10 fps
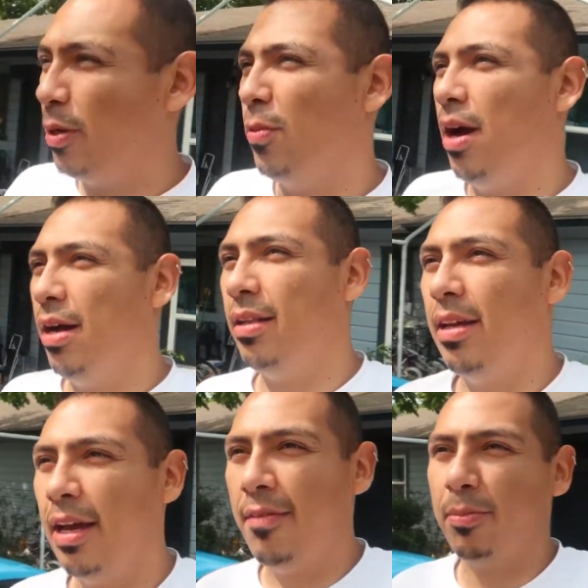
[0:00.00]
been a while,
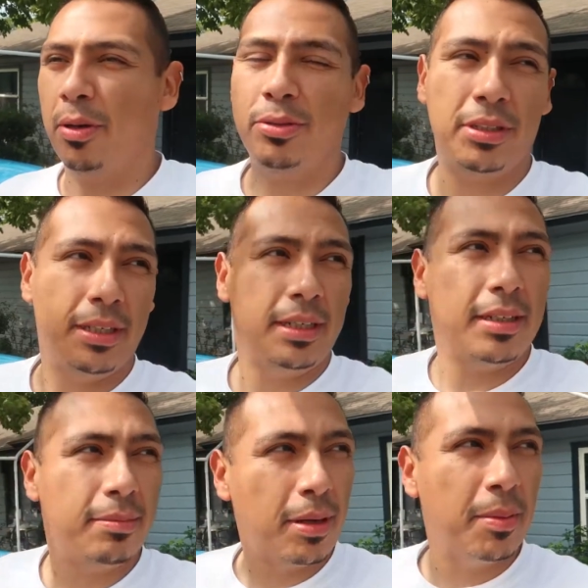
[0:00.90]
haven't posted,
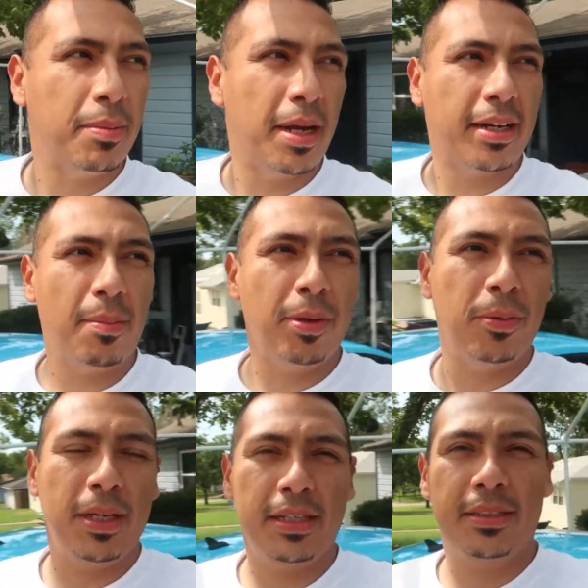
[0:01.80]
probably about a couple
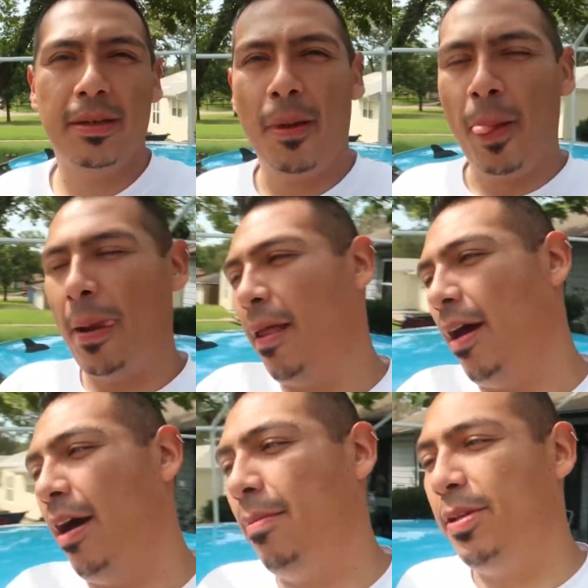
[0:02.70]
of weeks. Uh,
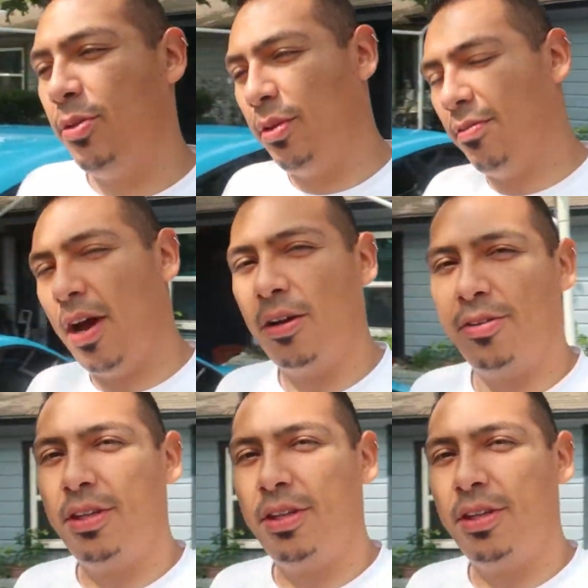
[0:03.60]
I've been doing the vinyl